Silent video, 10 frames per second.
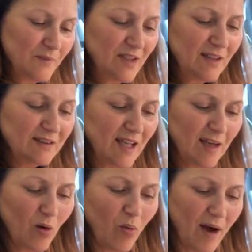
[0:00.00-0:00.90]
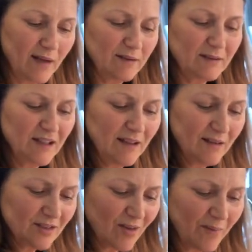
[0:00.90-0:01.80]
It'll take a while,
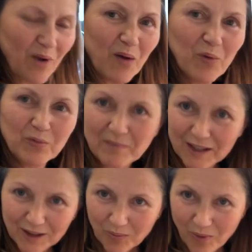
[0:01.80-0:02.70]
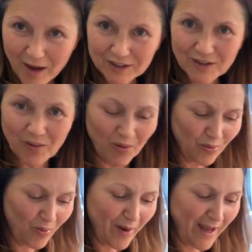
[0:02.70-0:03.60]
so I won't make you watch the whole
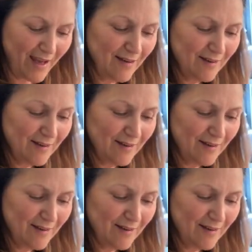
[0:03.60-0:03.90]
way.